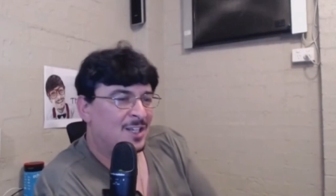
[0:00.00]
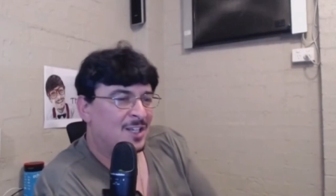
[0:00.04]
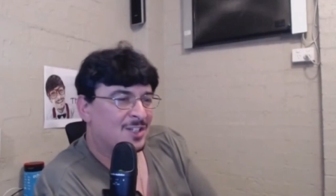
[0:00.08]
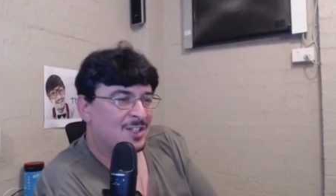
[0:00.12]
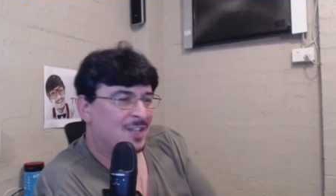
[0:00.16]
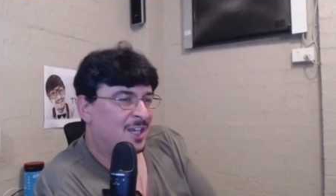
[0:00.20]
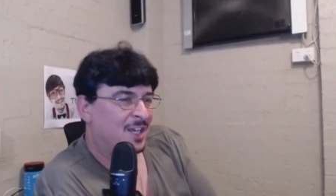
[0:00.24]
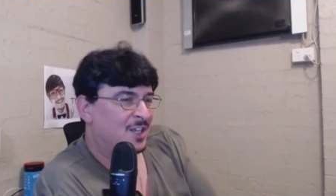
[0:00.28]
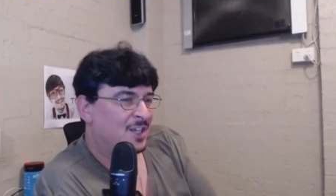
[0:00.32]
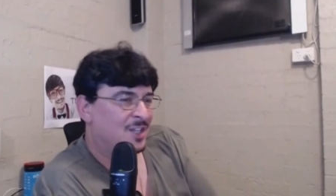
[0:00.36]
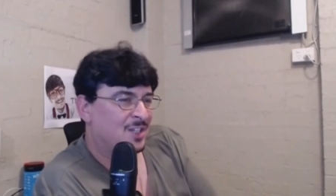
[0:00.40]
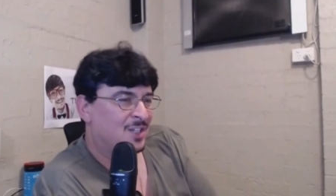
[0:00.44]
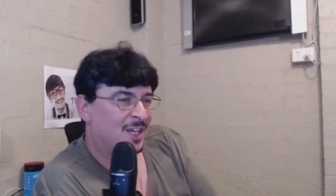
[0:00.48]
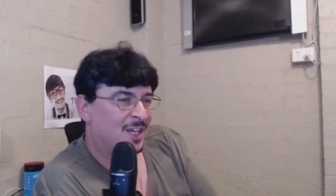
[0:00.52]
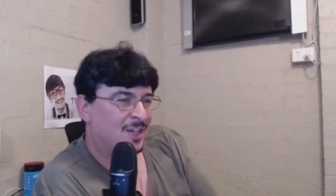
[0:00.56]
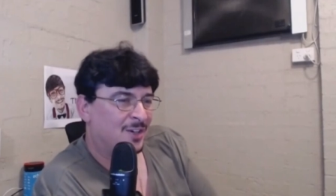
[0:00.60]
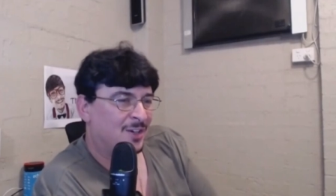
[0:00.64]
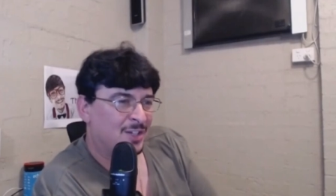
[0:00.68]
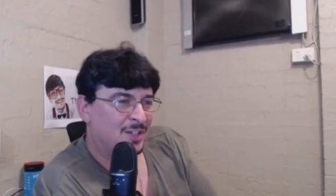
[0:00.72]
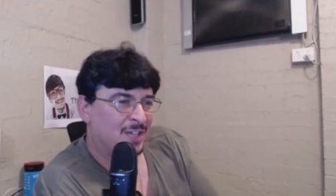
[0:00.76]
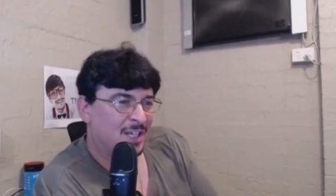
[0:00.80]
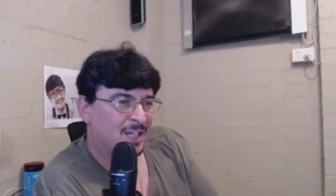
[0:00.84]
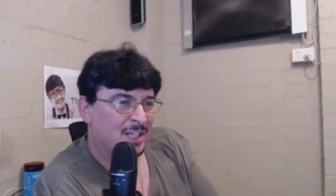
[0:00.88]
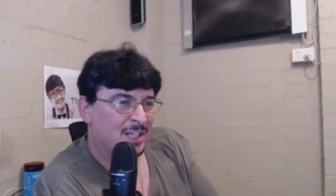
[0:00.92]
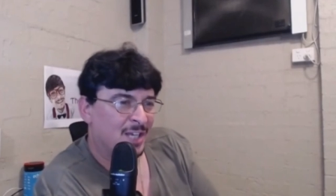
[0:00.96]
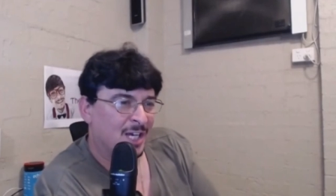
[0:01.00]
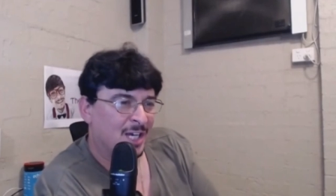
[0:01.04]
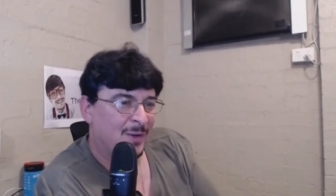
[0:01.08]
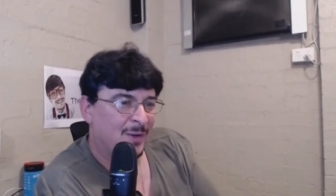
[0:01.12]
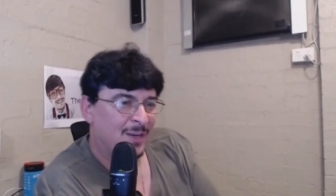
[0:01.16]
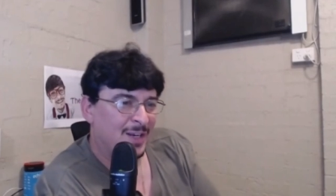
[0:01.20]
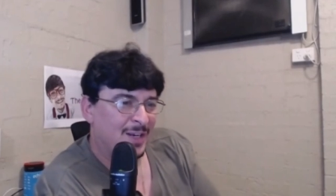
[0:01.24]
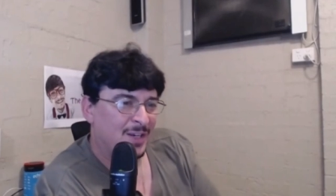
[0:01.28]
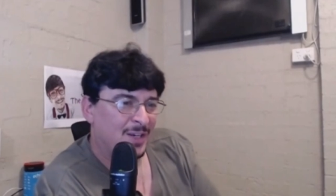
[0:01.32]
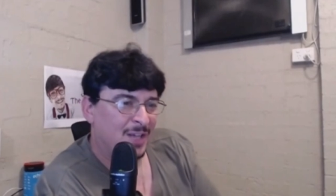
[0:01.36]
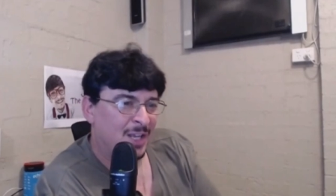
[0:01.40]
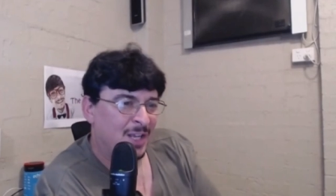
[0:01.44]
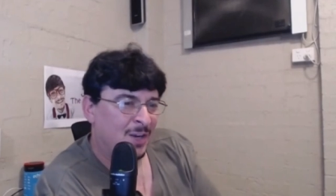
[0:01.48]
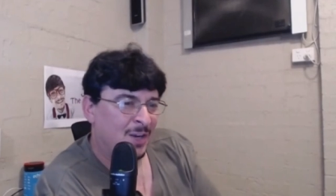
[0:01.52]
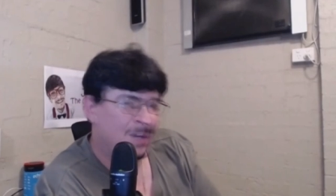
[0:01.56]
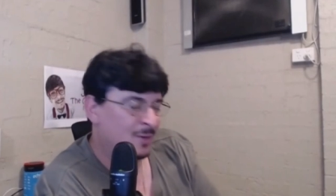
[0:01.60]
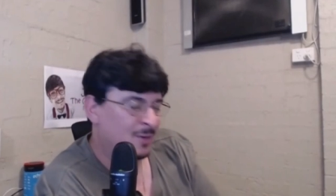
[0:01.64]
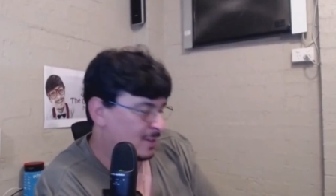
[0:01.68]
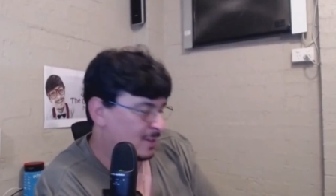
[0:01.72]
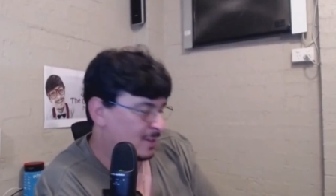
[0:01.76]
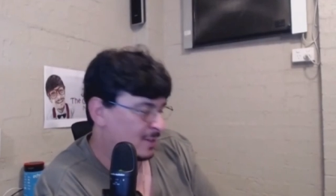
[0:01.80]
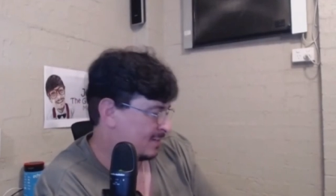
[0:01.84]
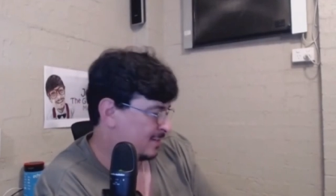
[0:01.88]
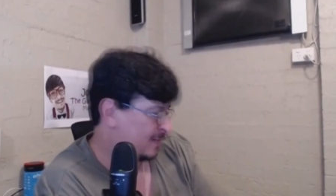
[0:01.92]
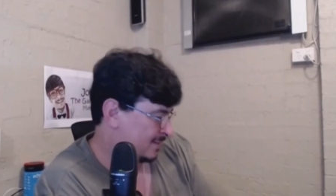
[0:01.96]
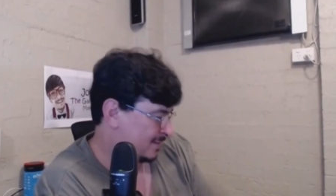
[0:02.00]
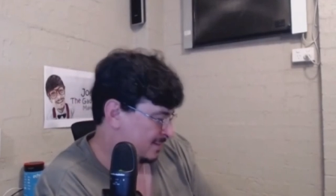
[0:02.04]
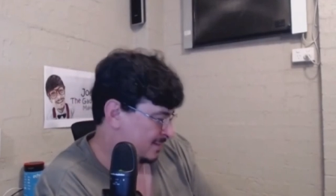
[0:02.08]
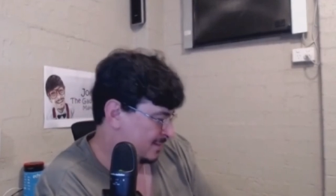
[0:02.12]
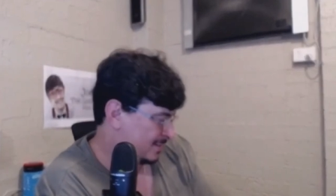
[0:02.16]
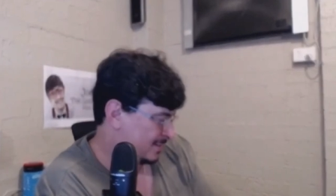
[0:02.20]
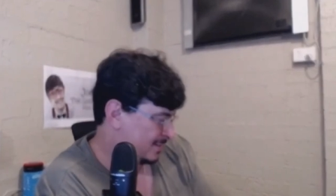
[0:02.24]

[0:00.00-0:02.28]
kids, they could get nowhere near it. Yeah,